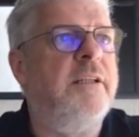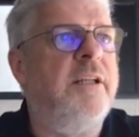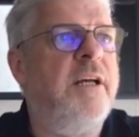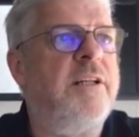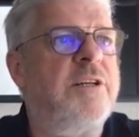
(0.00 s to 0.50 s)

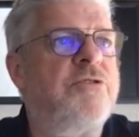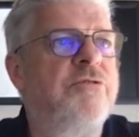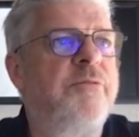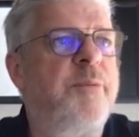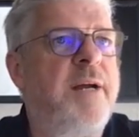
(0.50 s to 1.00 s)
Data
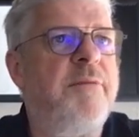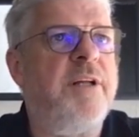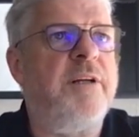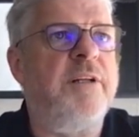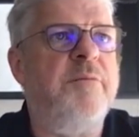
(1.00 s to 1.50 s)
should
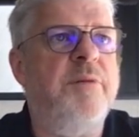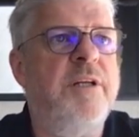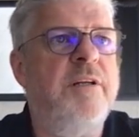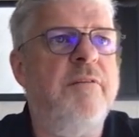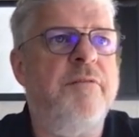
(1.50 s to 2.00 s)
primarily
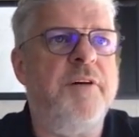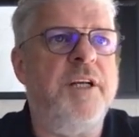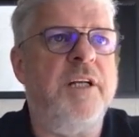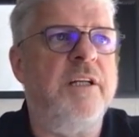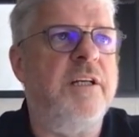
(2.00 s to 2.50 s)
be
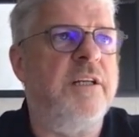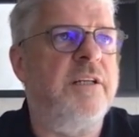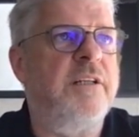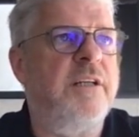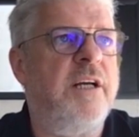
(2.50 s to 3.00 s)
very clear,
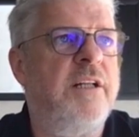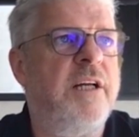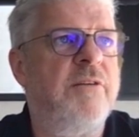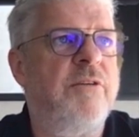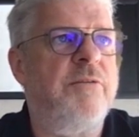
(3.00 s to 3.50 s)
and
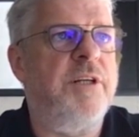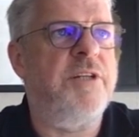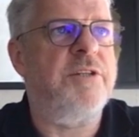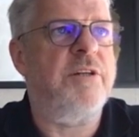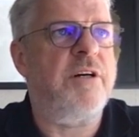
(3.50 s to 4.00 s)
that
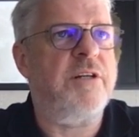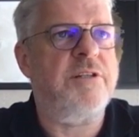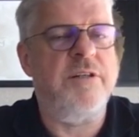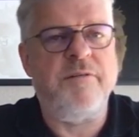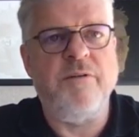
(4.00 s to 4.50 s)
already
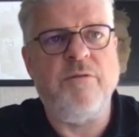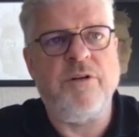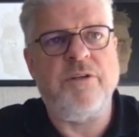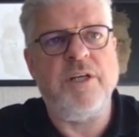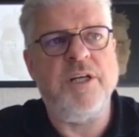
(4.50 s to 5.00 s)
starts if you
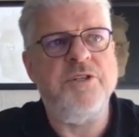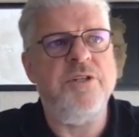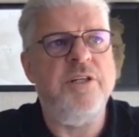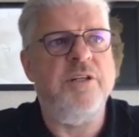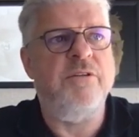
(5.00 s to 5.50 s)
want the
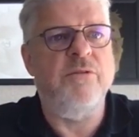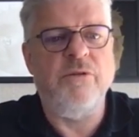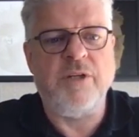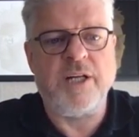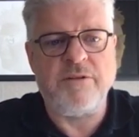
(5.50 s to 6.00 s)
engineer to
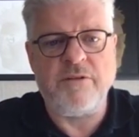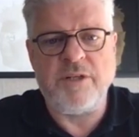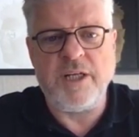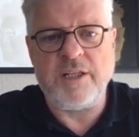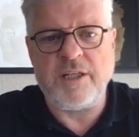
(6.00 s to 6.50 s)
look at your
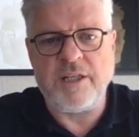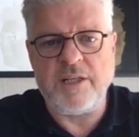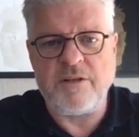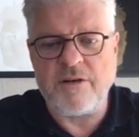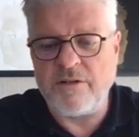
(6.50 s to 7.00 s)
data
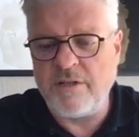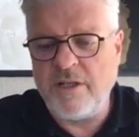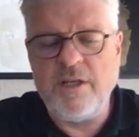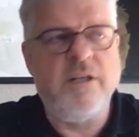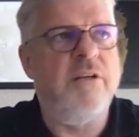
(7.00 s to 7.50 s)
later on.
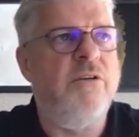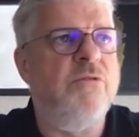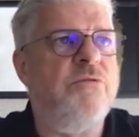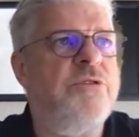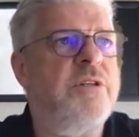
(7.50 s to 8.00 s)

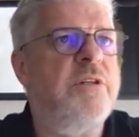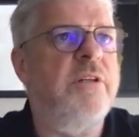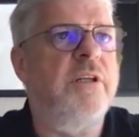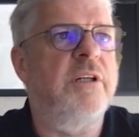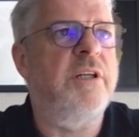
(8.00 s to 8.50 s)
Use
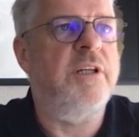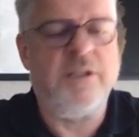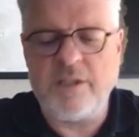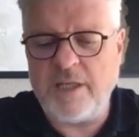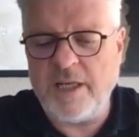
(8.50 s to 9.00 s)
clear
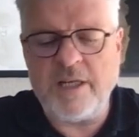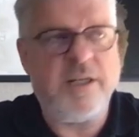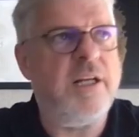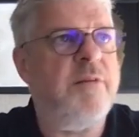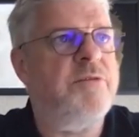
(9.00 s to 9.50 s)
layer
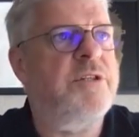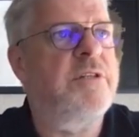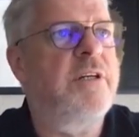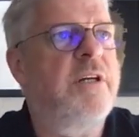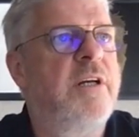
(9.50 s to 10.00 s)

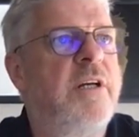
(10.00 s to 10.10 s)
names.